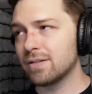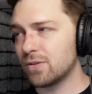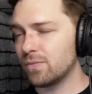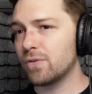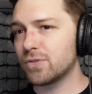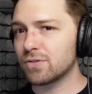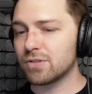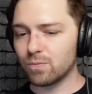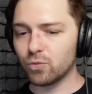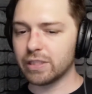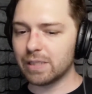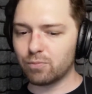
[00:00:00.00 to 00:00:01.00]
So those are
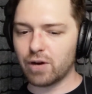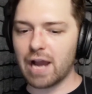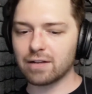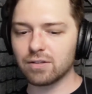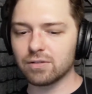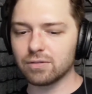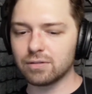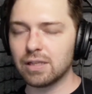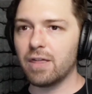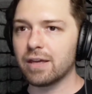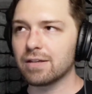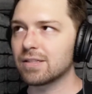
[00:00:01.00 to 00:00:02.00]
some really practical
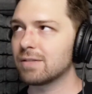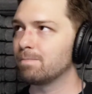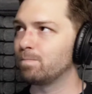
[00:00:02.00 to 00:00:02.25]
things.